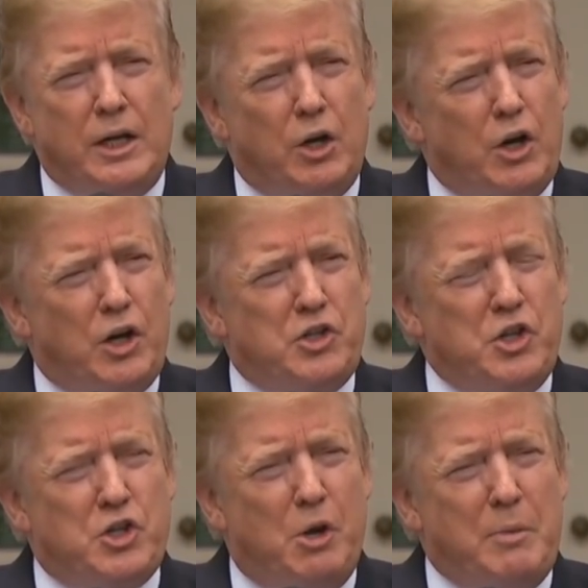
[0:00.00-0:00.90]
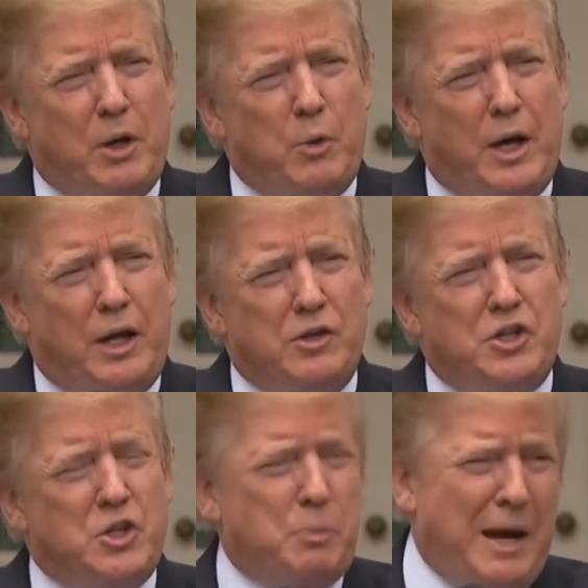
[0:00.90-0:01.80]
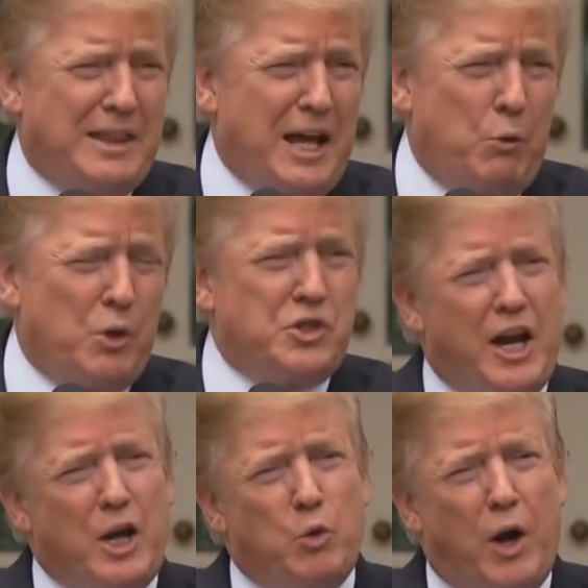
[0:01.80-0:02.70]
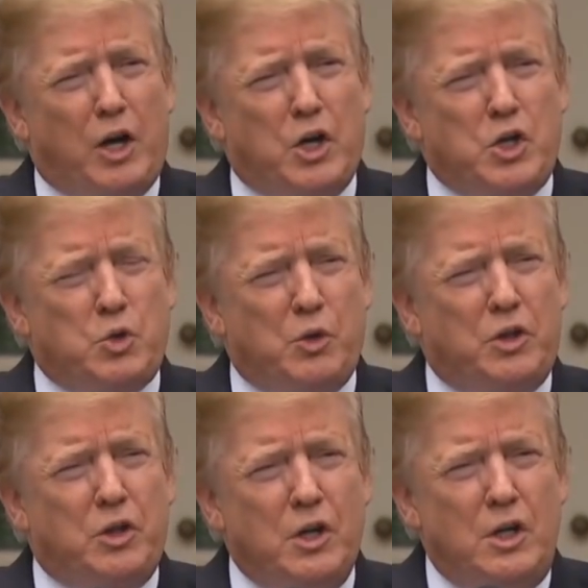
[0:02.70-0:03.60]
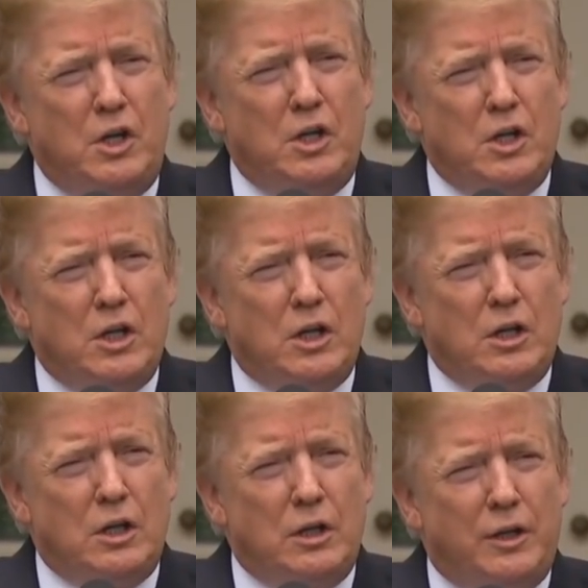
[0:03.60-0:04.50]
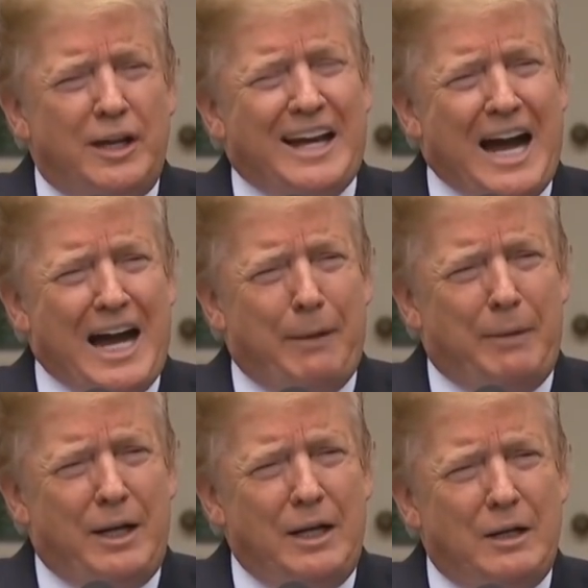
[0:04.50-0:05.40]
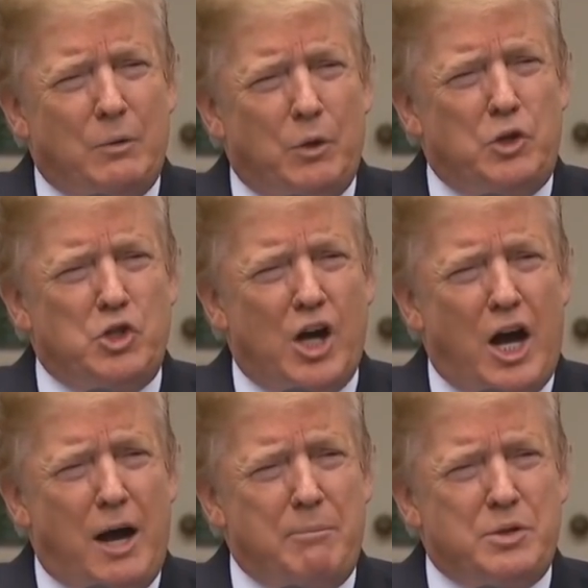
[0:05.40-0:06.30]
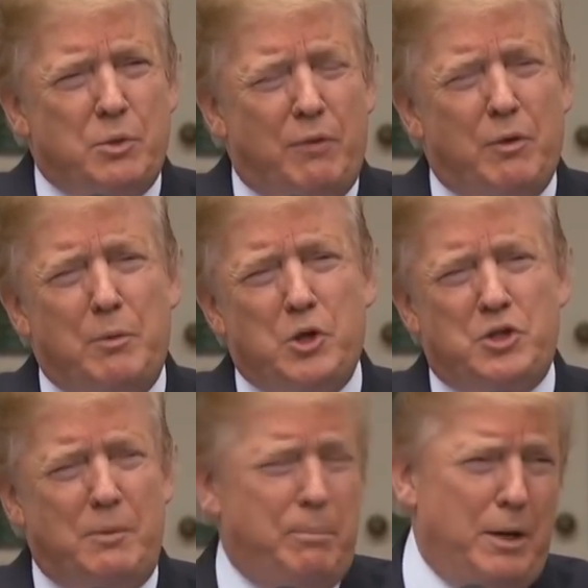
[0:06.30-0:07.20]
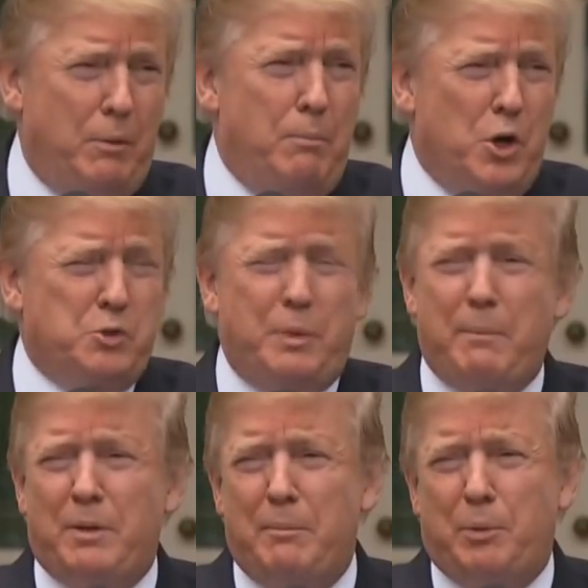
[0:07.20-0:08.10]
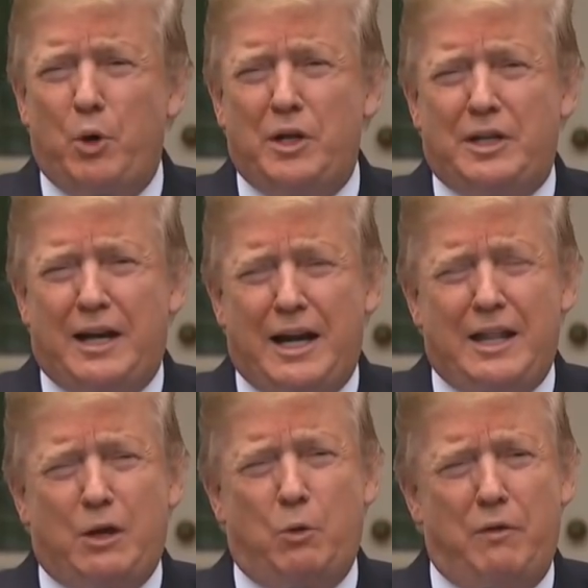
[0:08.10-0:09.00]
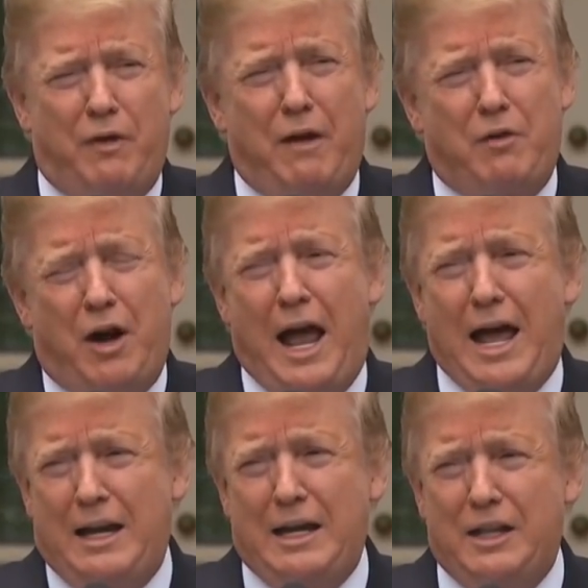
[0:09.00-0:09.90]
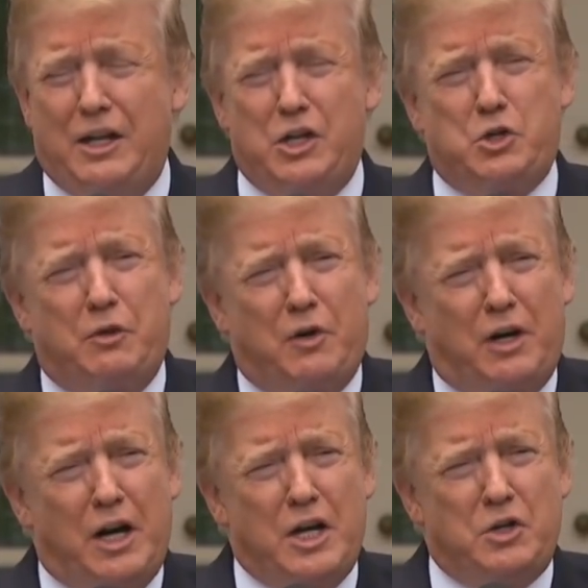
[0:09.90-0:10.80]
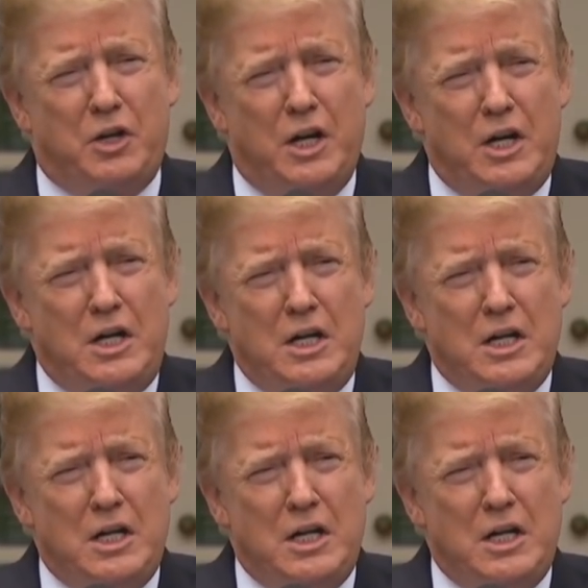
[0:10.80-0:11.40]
It hurt us in so many ways. Despite that, setting records with the economy, with jobs, with the most people employed today that we've ever had in the history of our country.